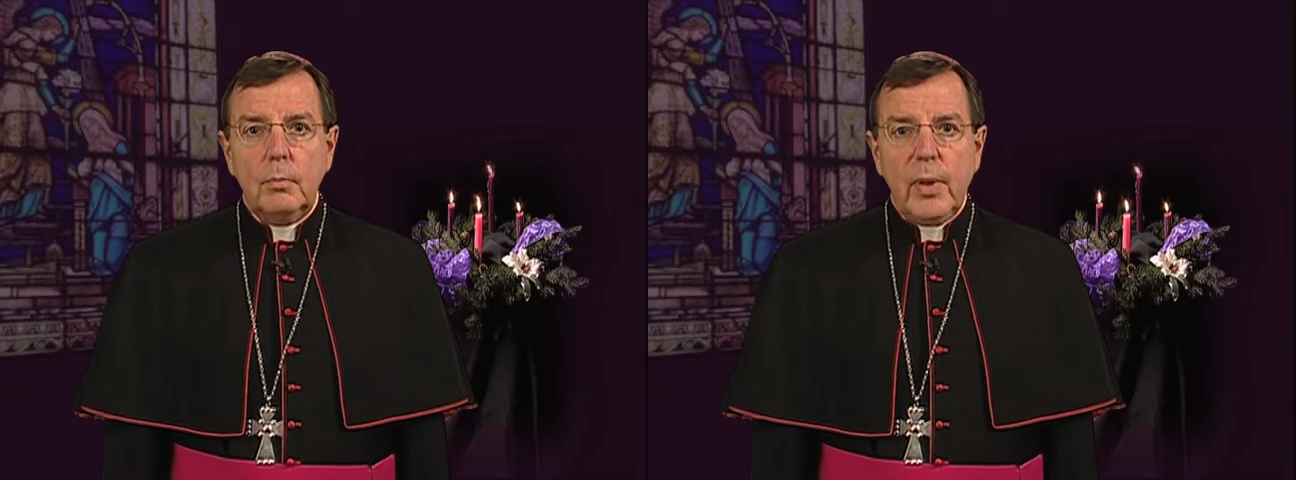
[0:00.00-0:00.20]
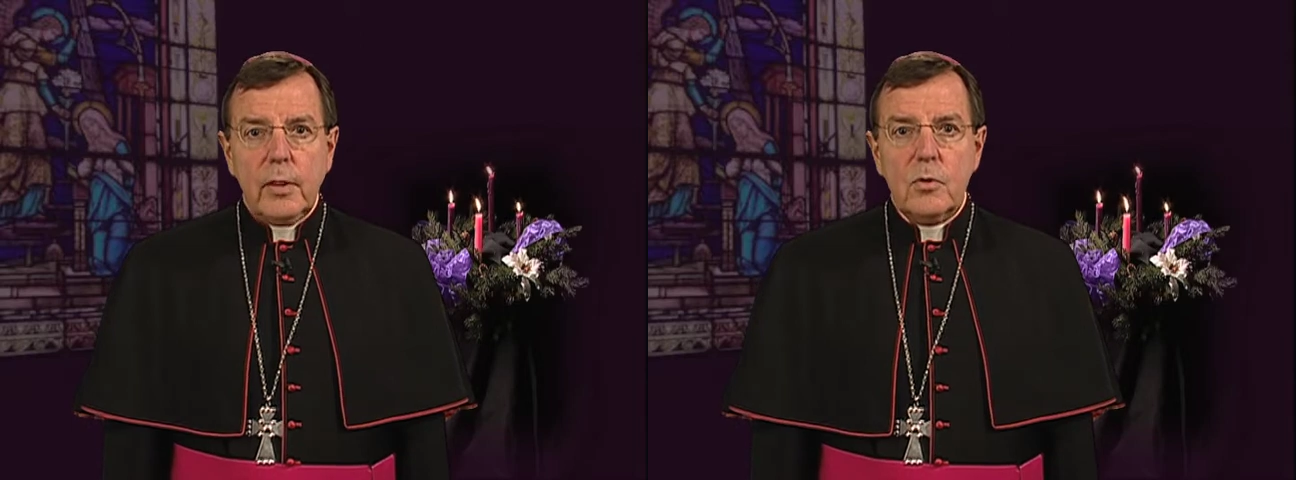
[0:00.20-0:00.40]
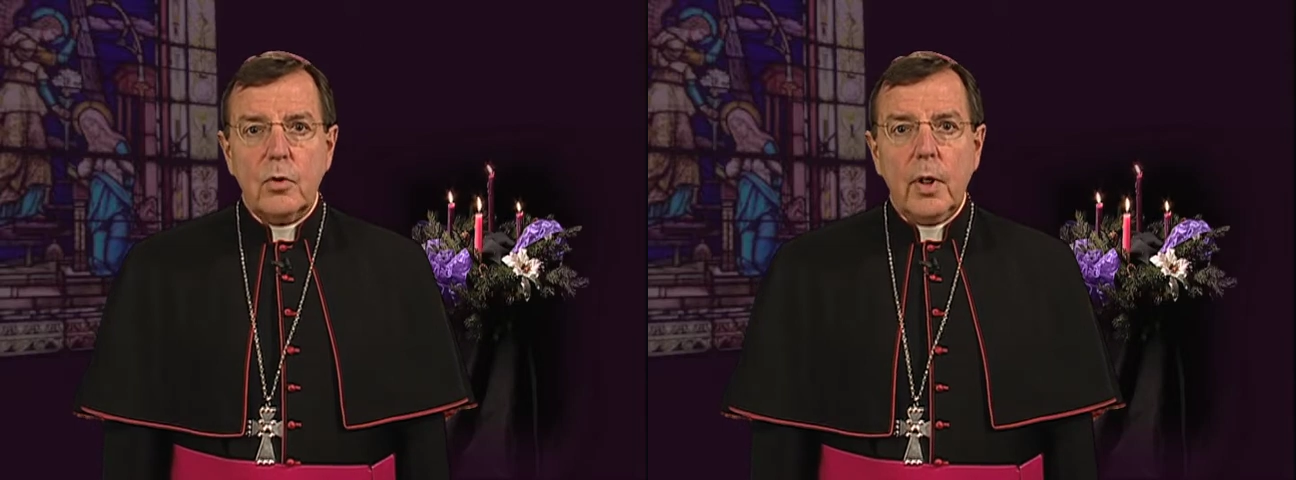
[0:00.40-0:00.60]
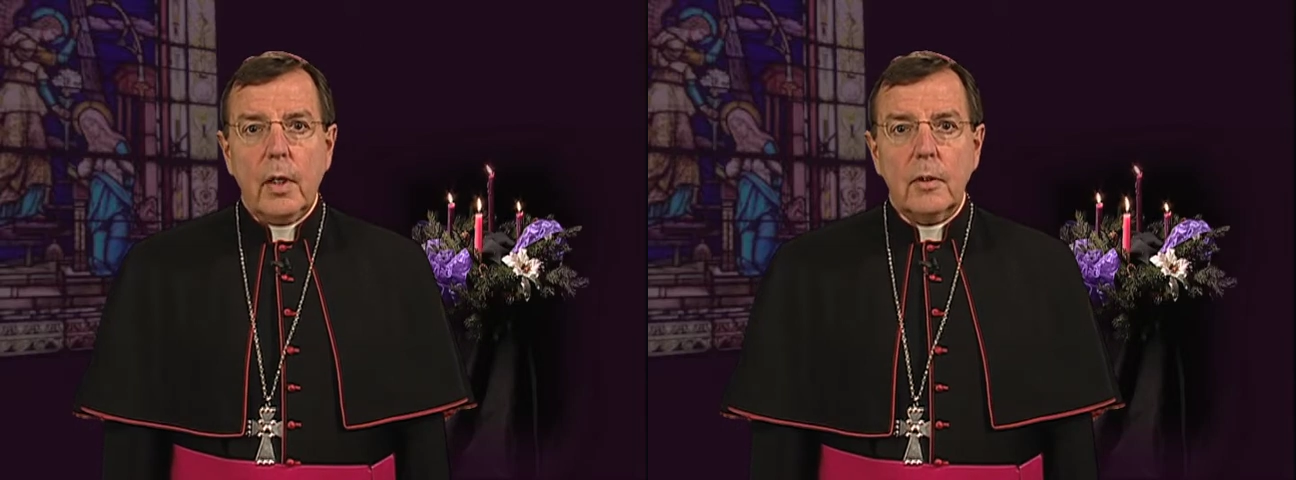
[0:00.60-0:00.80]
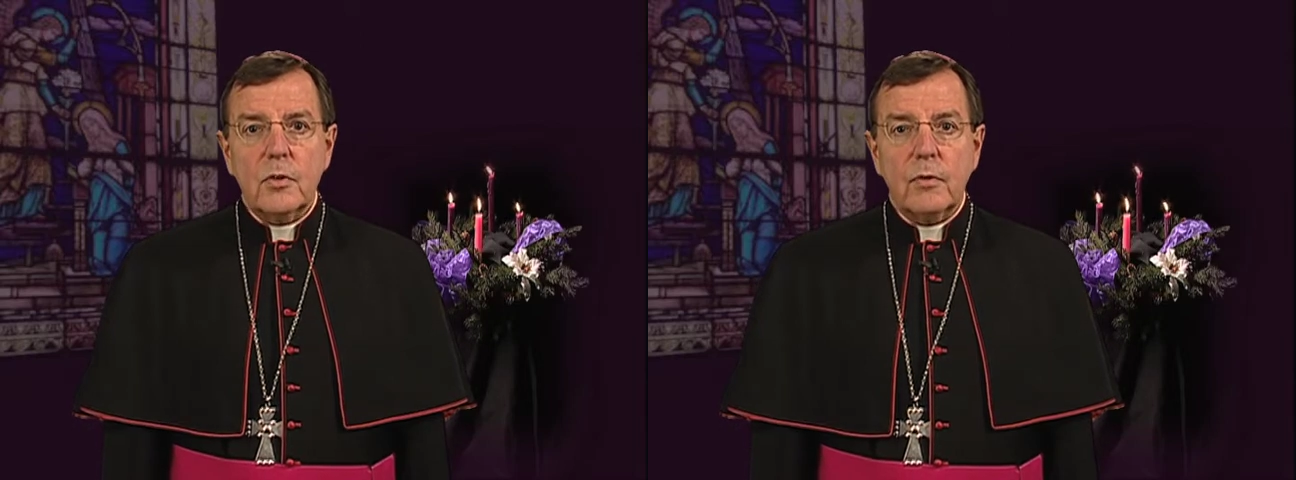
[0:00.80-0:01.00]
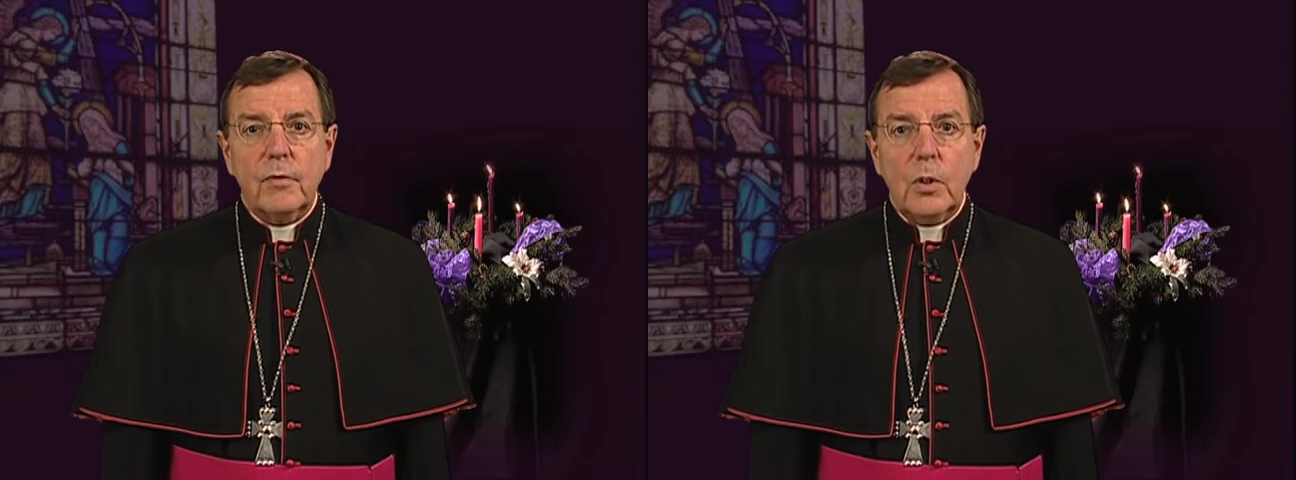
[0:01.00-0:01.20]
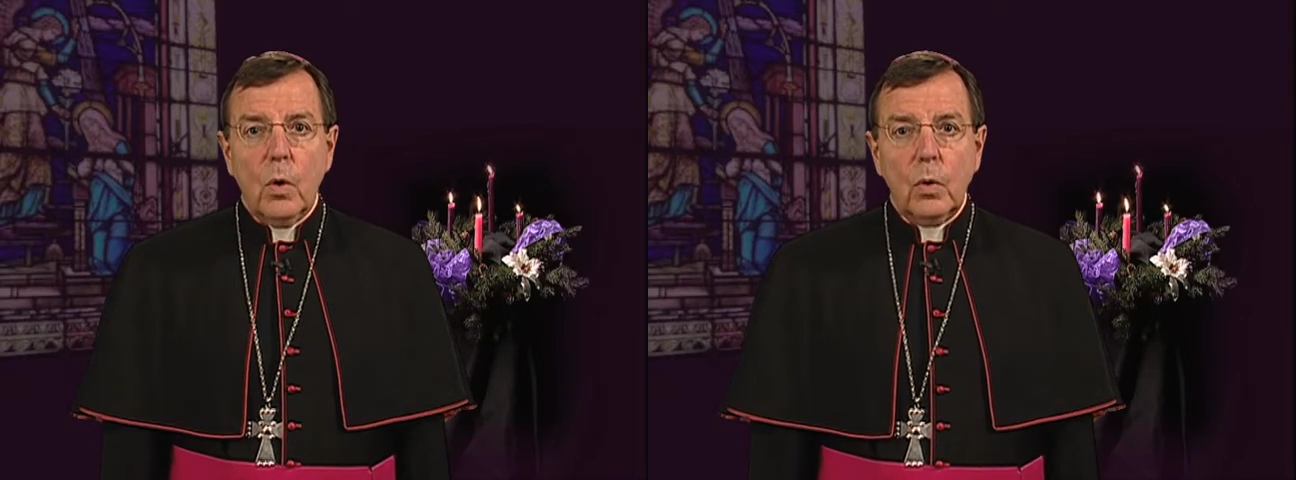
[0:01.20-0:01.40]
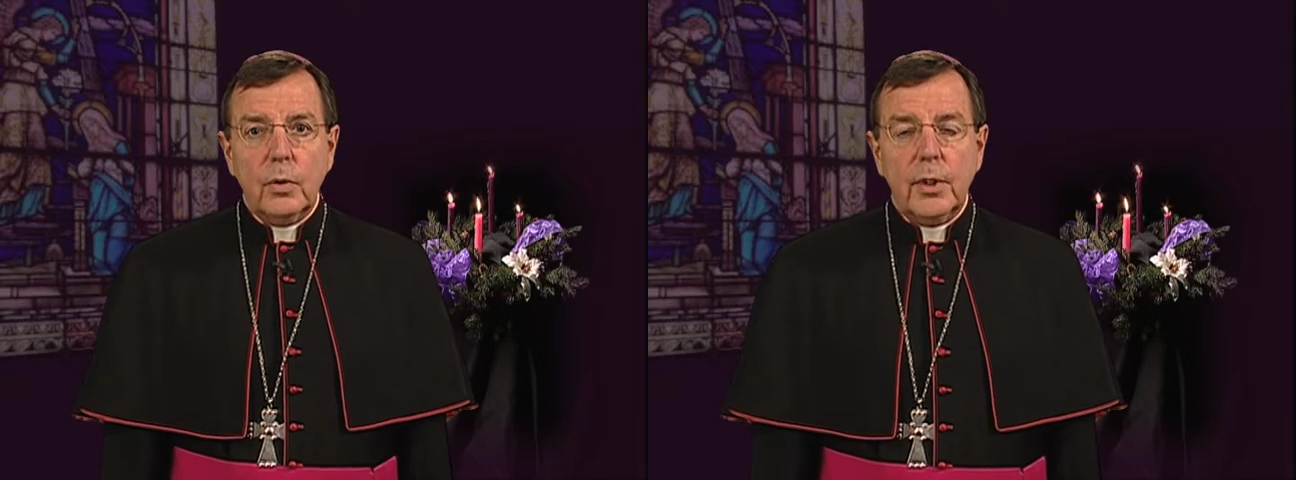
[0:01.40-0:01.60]
patriarchs of the
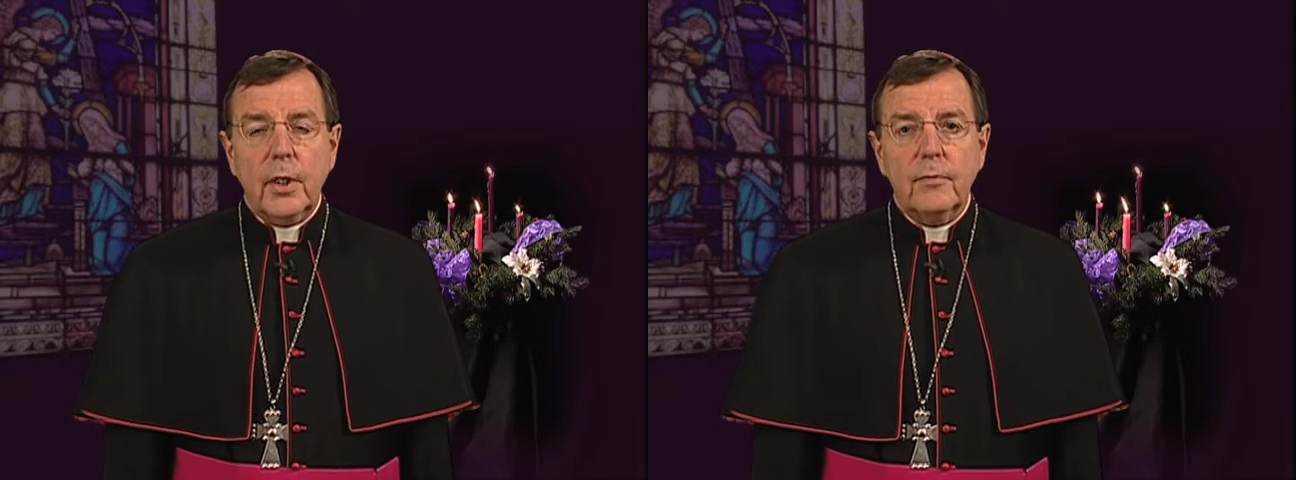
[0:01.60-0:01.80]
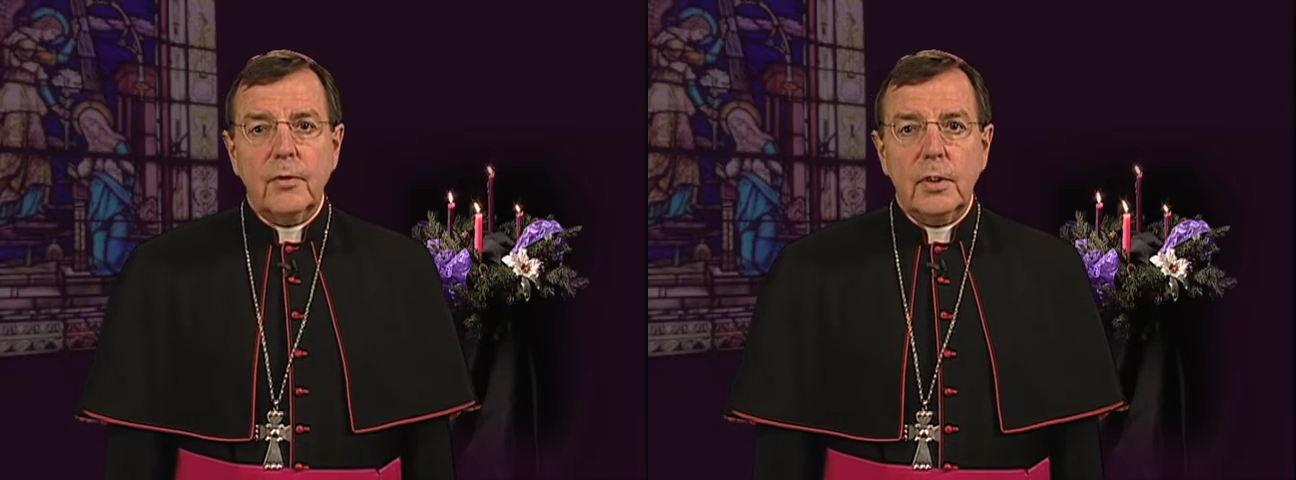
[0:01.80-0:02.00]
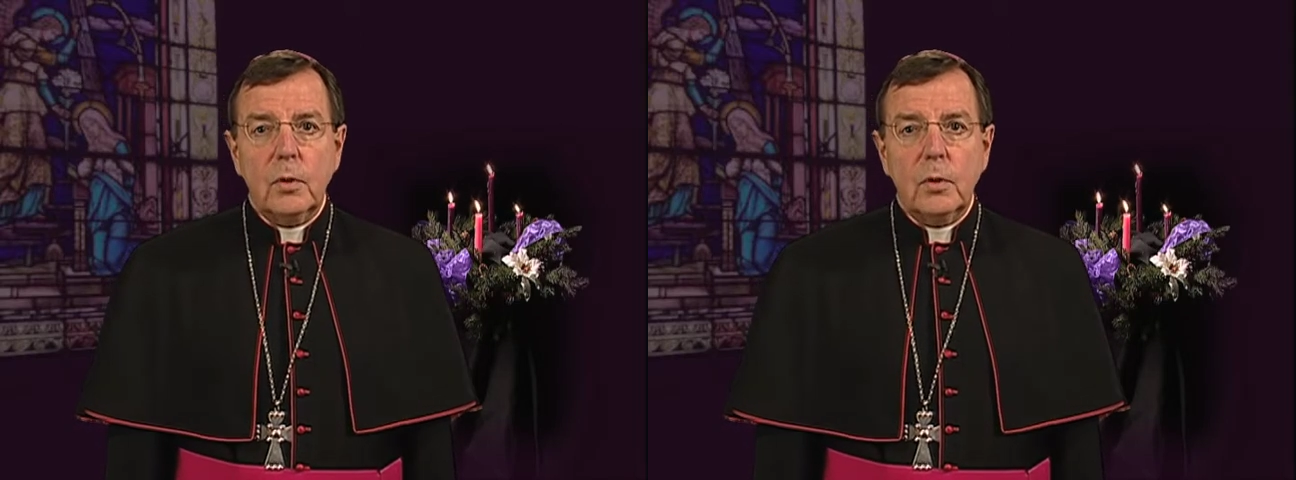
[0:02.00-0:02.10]
Old Covenant